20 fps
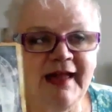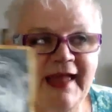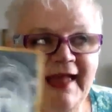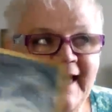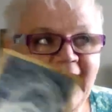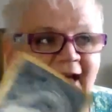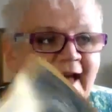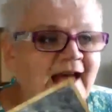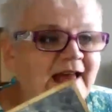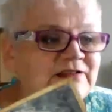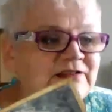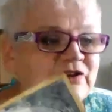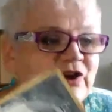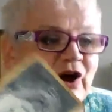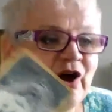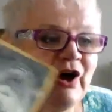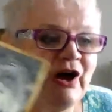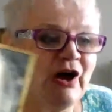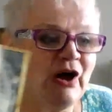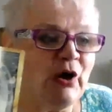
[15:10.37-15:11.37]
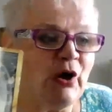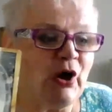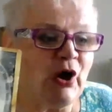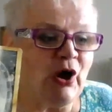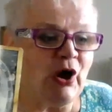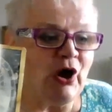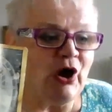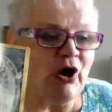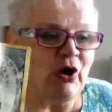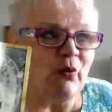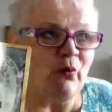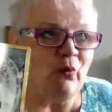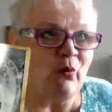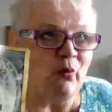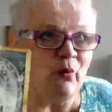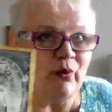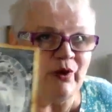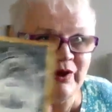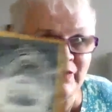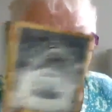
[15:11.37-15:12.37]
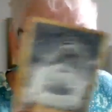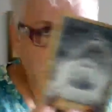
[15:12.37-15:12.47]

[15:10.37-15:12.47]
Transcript: and we,